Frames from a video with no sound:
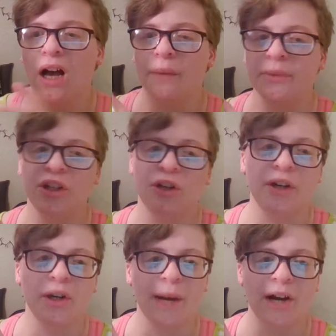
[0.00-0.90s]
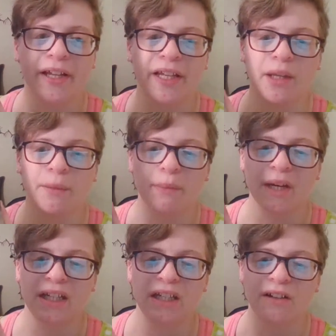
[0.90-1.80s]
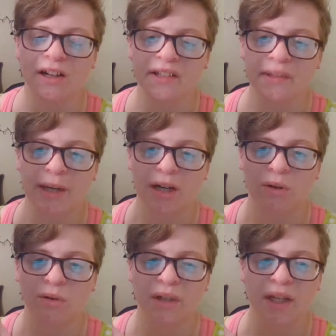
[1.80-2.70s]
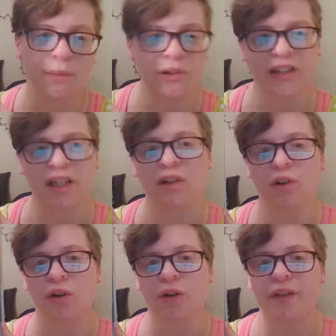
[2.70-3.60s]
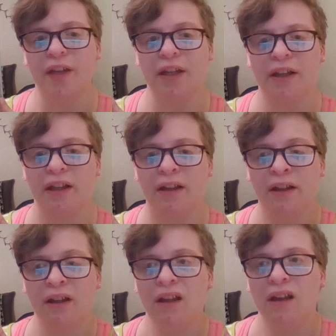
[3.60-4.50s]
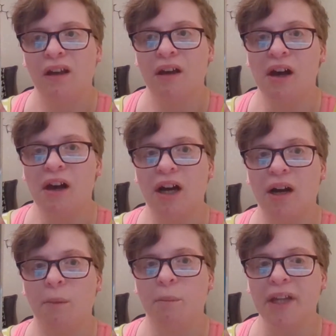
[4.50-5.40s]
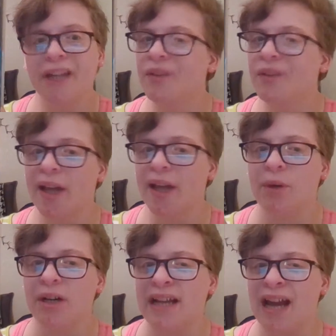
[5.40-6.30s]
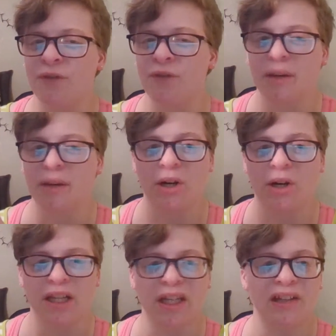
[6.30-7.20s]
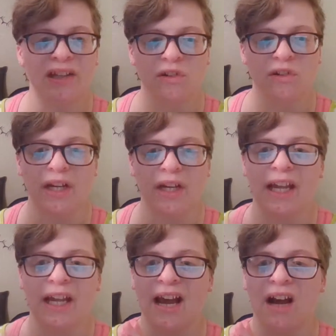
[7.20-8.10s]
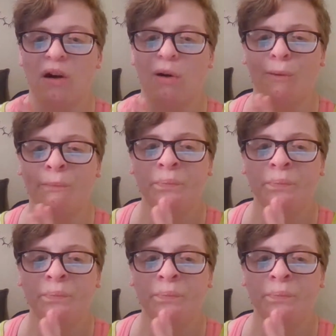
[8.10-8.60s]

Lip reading: So you don't hear about him, but he talks about, in particular, the place of the library in African American history, and how